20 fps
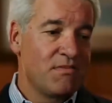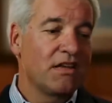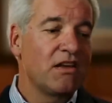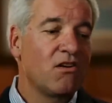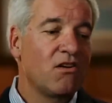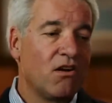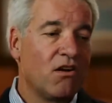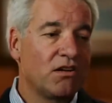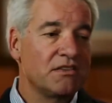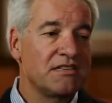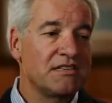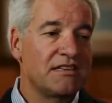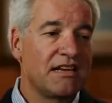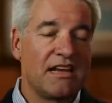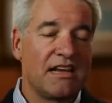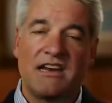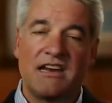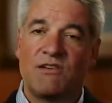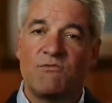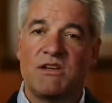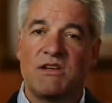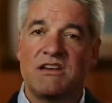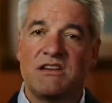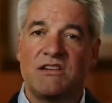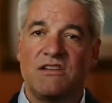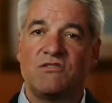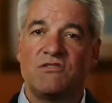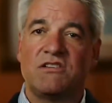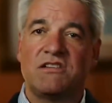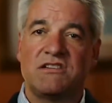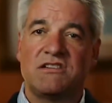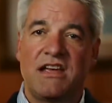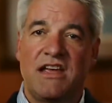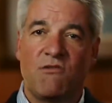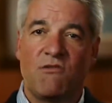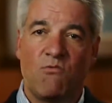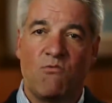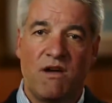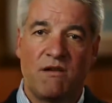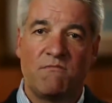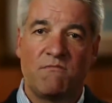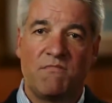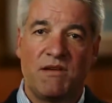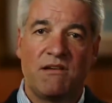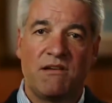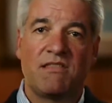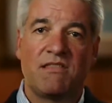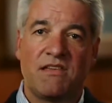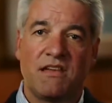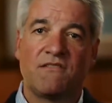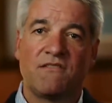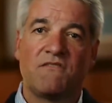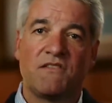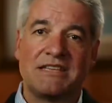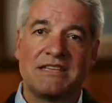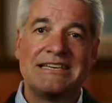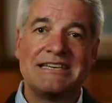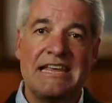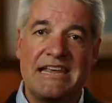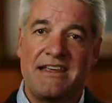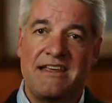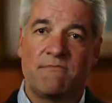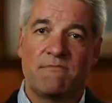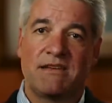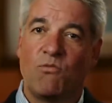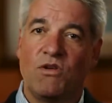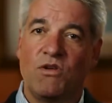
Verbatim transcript: Billy called and said, Andy, we need you to take one big thing for the team.